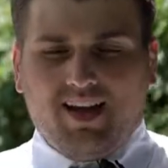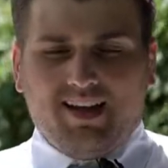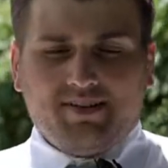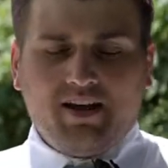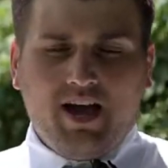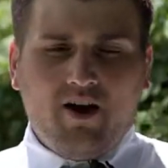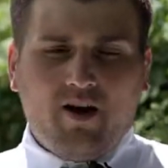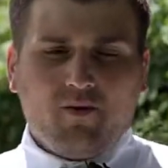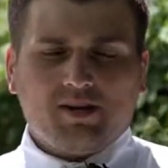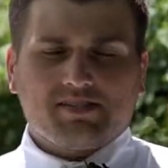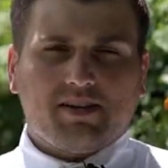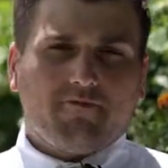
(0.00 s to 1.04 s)
No, I
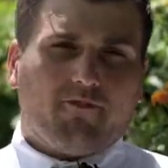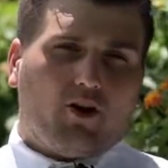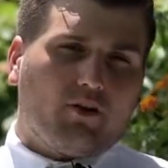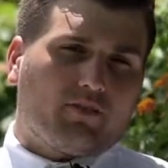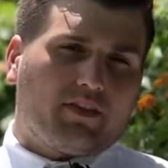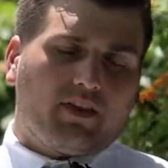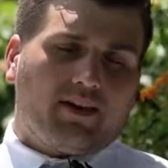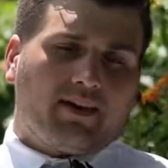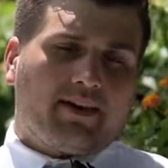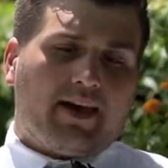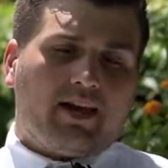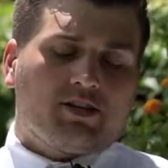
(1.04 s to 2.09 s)
wasn't involved in the
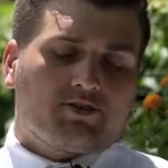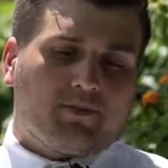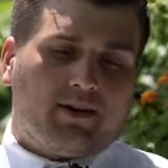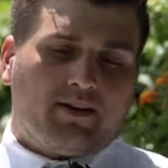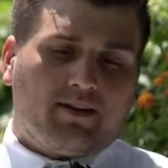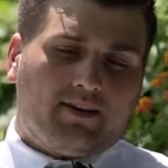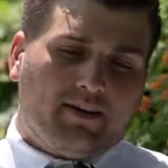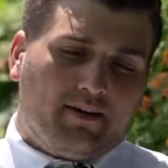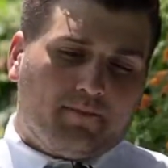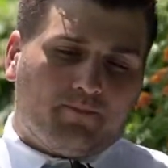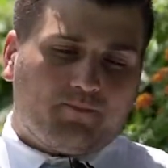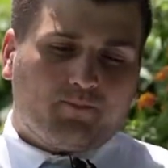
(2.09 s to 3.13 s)
engagement.
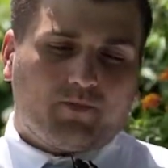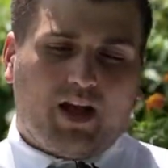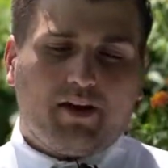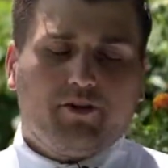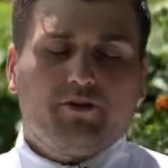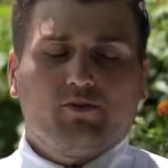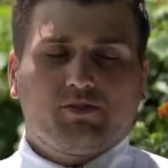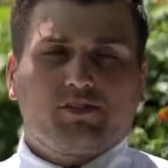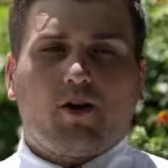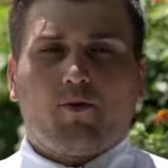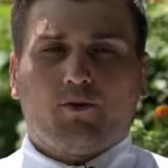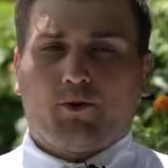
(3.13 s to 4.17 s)
I knew he was
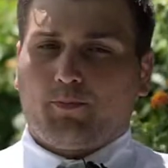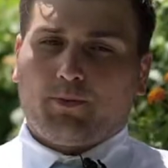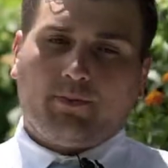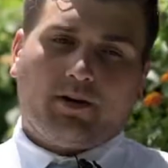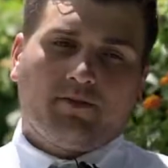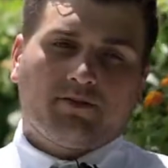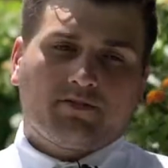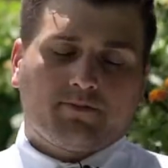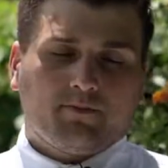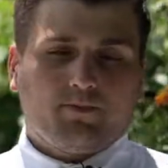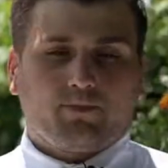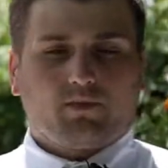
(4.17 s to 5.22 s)
going to propose.
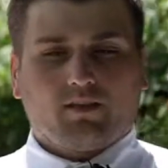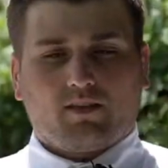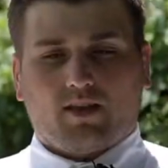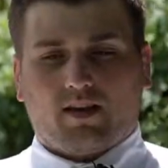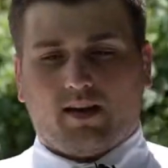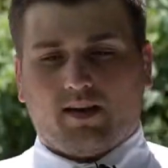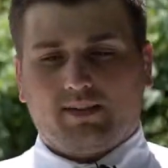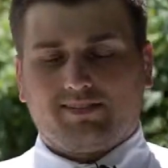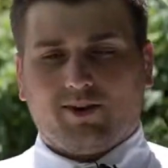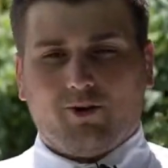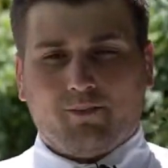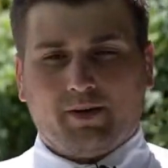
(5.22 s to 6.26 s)
He
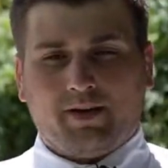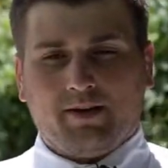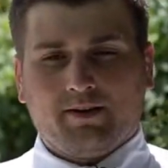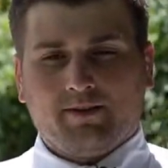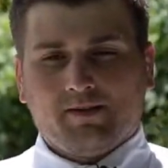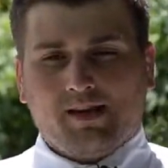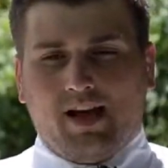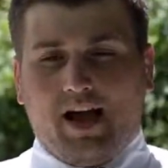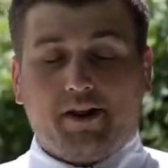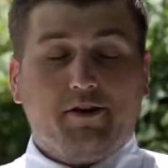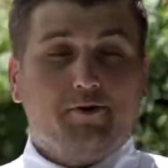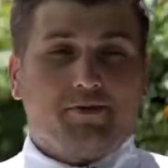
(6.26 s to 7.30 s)
told me.
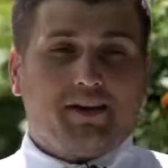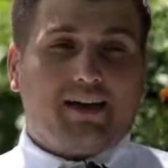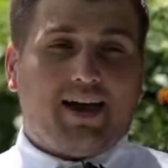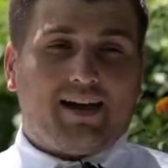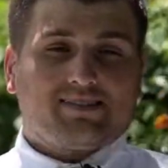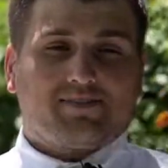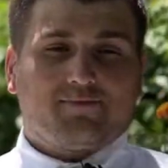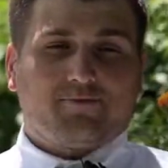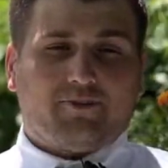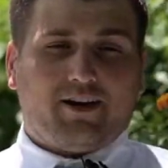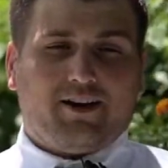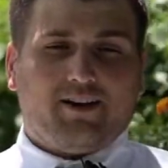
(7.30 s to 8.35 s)
I knew when he asked
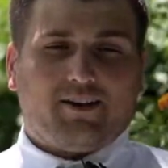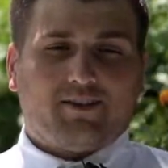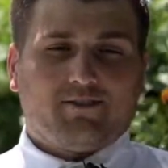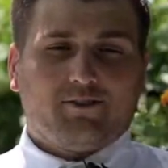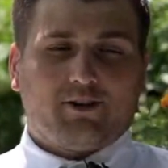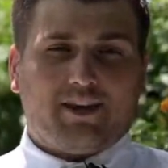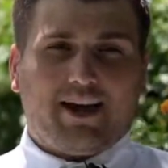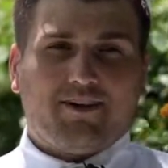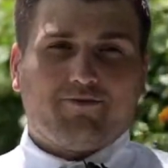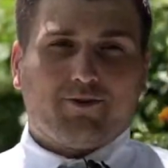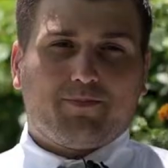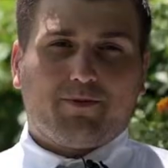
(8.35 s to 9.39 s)
her
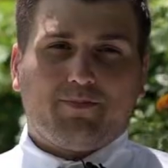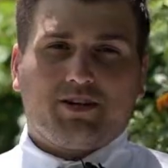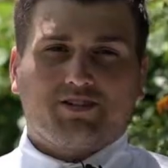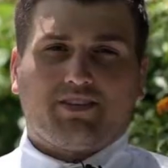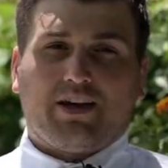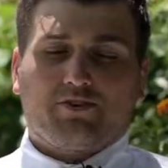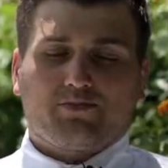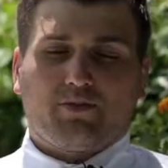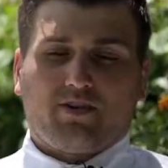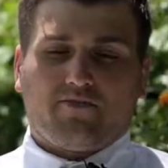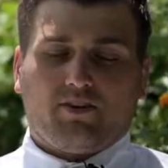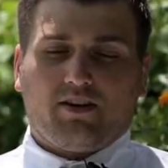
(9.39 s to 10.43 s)
dad for permission. That was
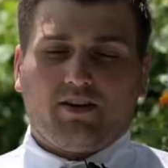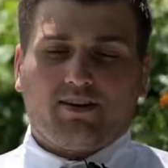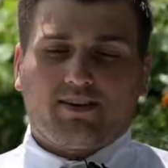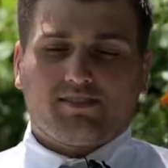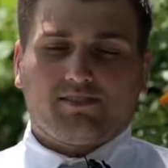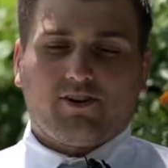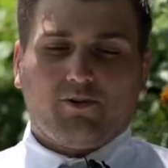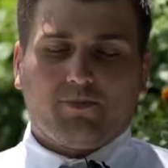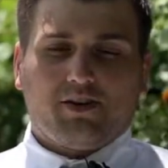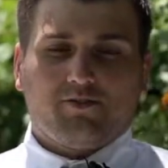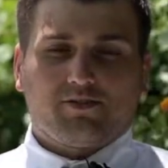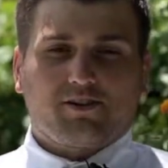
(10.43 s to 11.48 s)
pretty funny, because he told
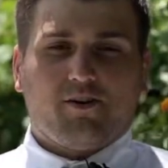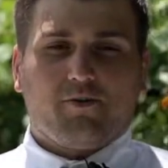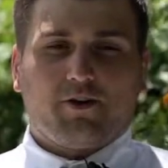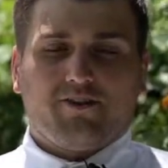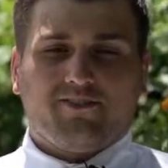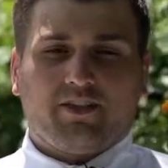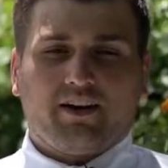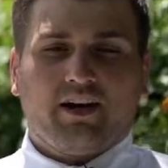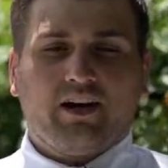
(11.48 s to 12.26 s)
me he was going over there.